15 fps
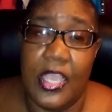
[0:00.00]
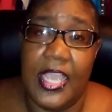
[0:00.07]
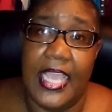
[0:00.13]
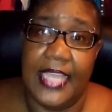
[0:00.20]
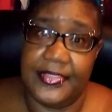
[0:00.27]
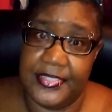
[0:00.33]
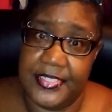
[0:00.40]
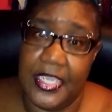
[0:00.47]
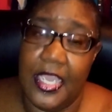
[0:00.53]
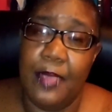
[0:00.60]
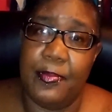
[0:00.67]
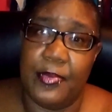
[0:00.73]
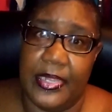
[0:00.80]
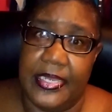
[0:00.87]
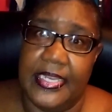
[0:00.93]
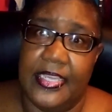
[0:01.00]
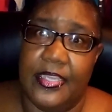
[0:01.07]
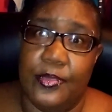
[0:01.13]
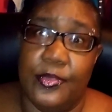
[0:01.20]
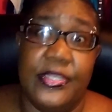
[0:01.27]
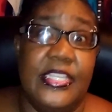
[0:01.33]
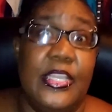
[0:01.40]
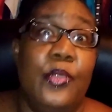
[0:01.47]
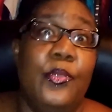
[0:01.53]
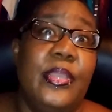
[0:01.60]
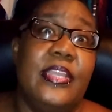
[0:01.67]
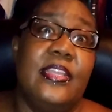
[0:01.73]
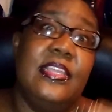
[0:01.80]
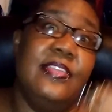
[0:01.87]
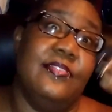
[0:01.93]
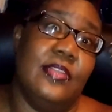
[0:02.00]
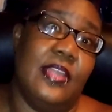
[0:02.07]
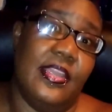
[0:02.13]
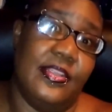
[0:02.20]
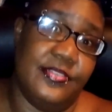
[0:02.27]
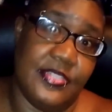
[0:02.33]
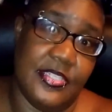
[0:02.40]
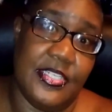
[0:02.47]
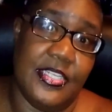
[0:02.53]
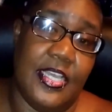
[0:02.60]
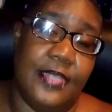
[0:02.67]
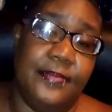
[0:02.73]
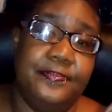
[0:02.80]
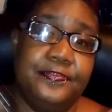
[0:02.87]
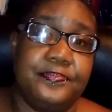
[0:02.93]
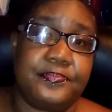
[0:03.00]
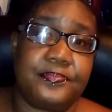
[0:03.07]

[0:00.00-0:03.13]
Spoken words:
at the top right now or going even higher to the top